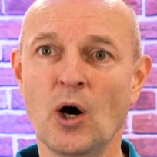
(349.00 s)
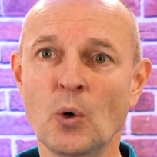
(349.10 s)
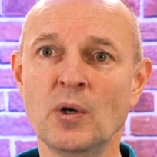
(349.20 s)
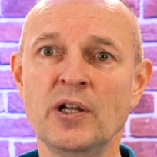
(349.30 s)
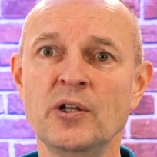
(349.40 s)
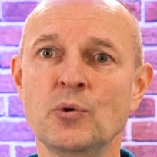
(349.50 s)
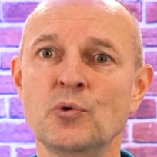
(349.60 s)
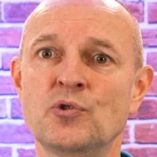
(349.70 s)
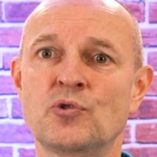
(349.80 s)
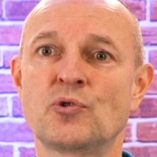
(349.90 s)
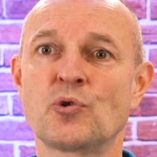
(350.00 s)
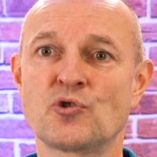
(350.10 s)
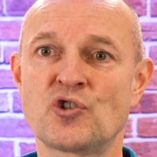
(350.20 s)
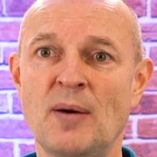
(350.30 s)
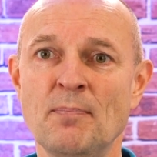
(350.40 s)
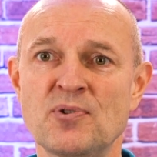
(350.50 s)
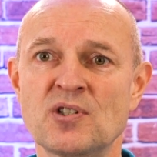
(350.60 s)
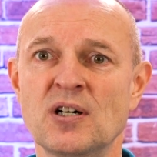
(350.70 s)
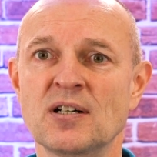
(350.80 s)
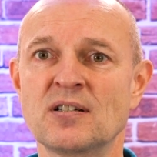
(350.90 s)
only used to
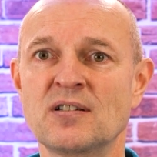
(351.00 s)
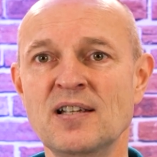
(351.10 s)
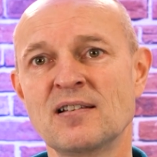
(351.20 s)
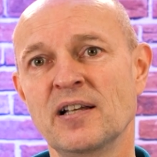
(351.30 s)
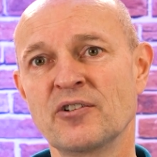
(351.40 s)
jumpstart diesel